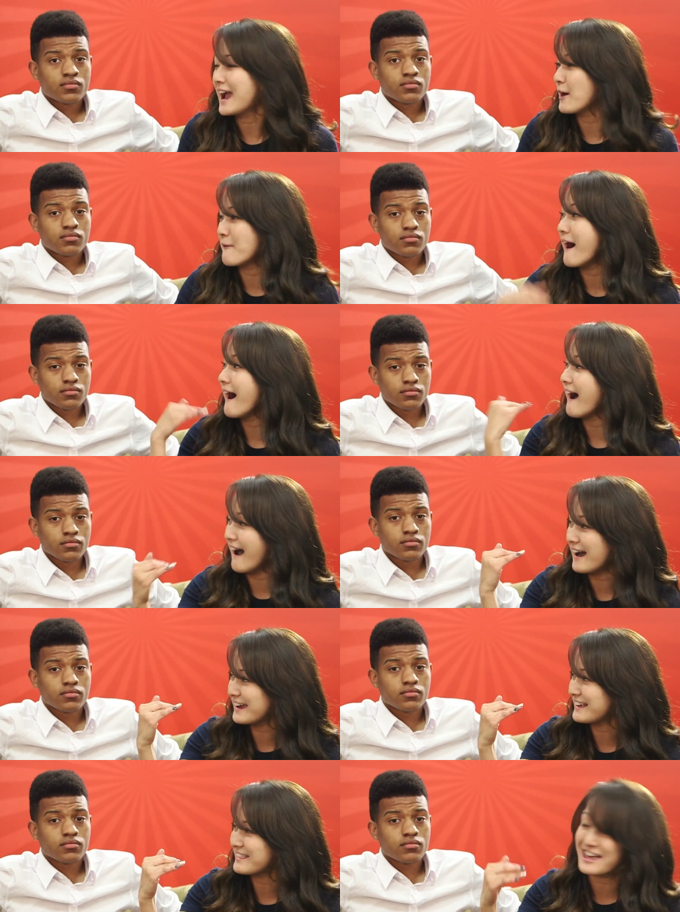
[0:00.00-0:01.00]
Speaker 1: how mm.
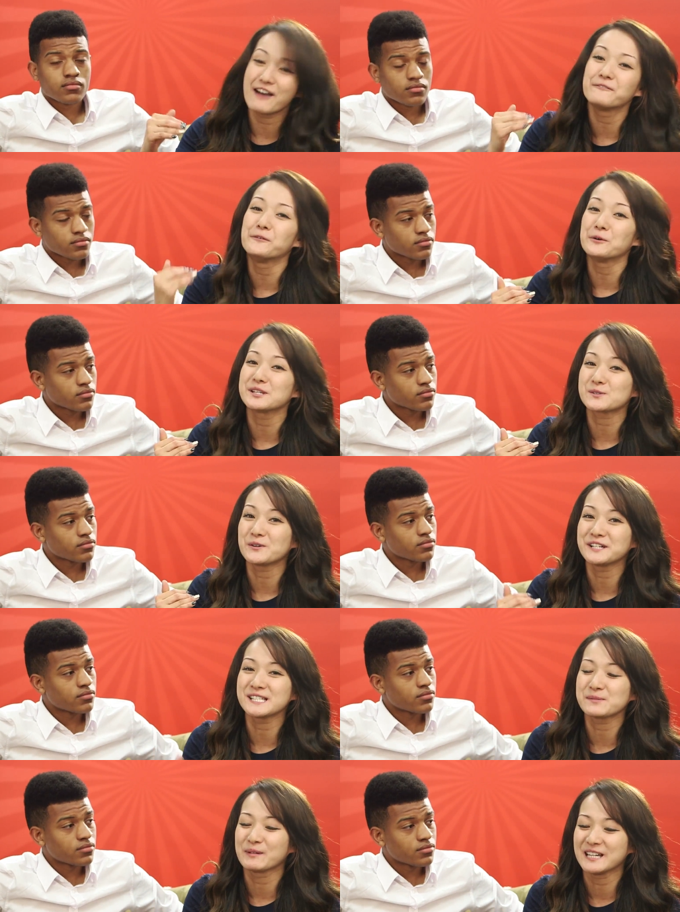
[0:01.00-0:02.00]
high mm. that voice
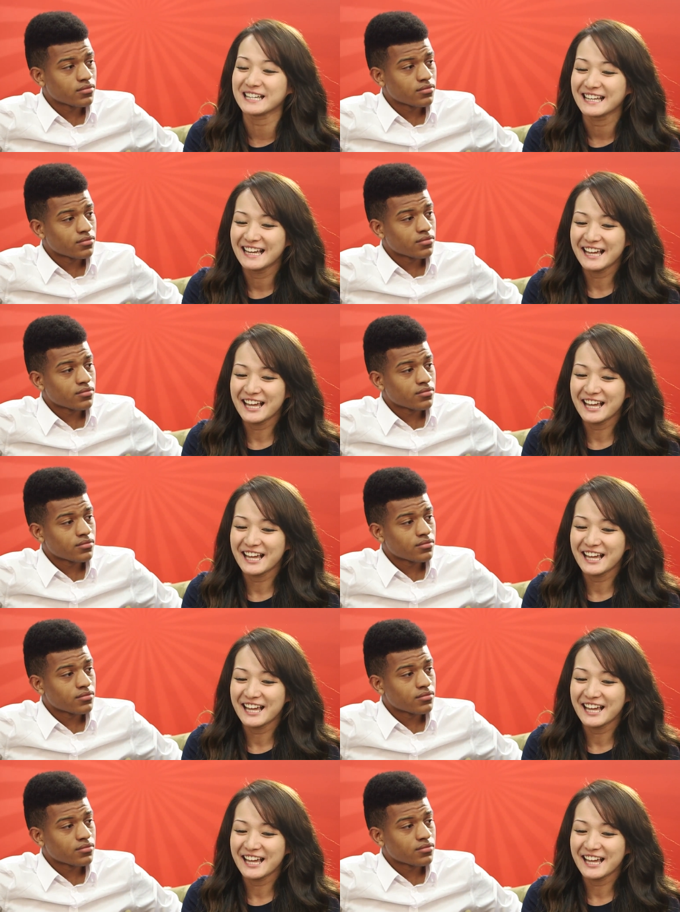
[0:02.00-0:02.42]
was, but